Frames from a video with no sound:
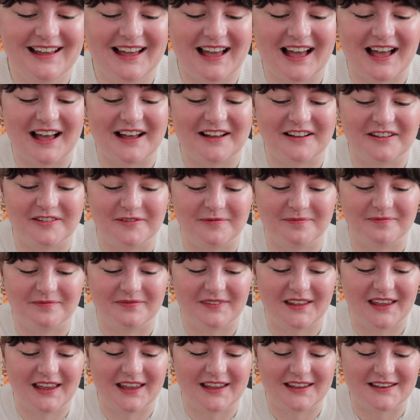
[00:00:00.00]

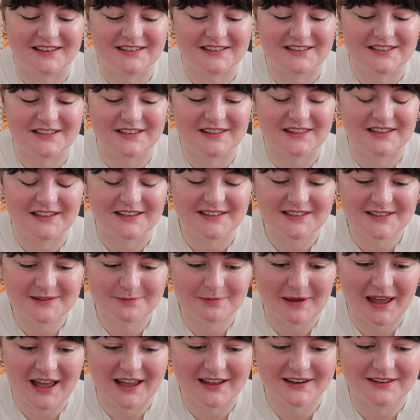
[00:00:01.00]
And this
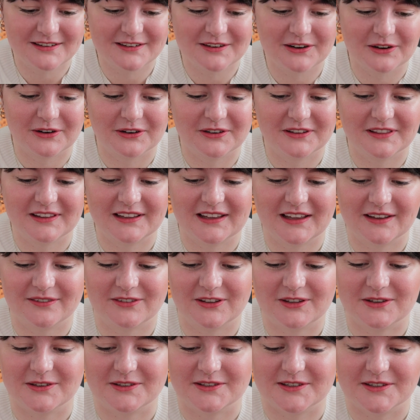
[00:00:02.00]
pattern only ever
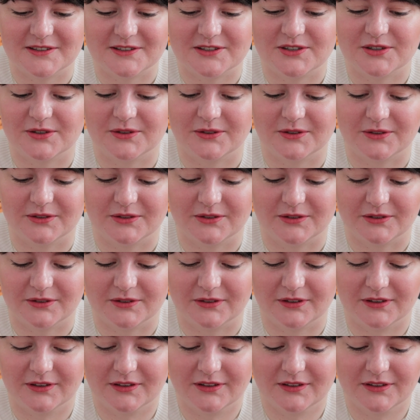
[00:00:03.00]
uses 2